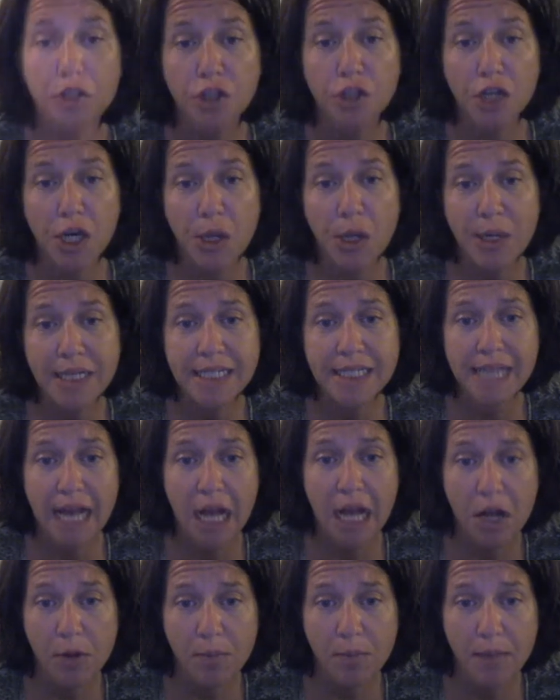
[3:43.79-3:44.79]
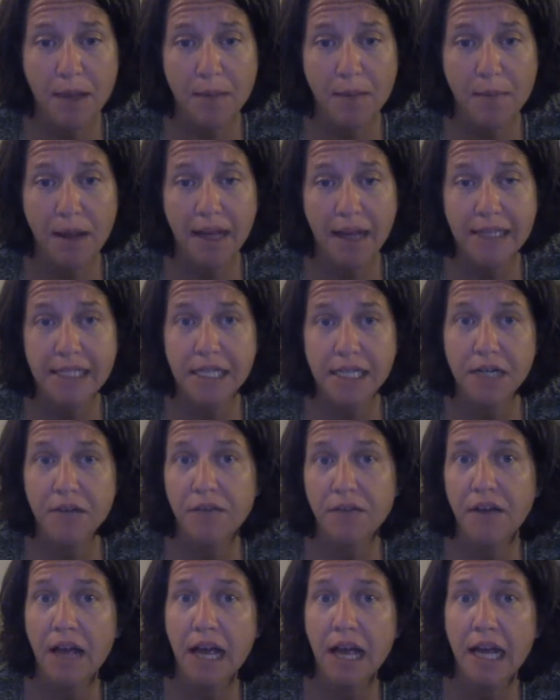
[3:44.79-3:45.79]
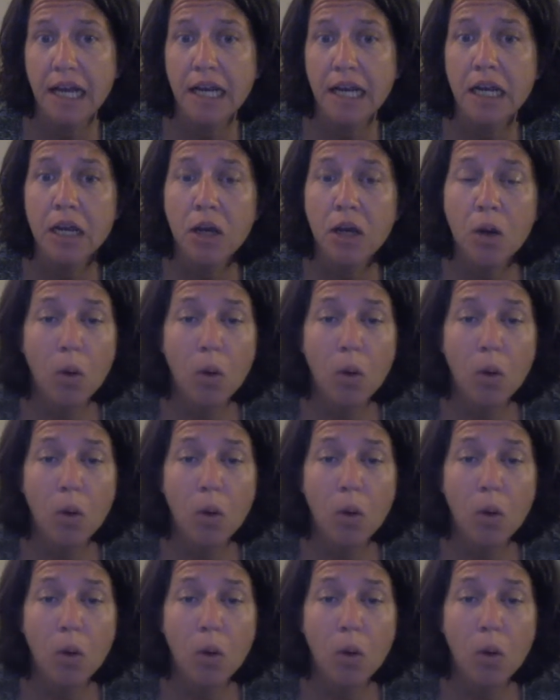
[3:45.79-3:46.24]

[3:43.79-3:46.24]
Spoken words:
You're going to help them identify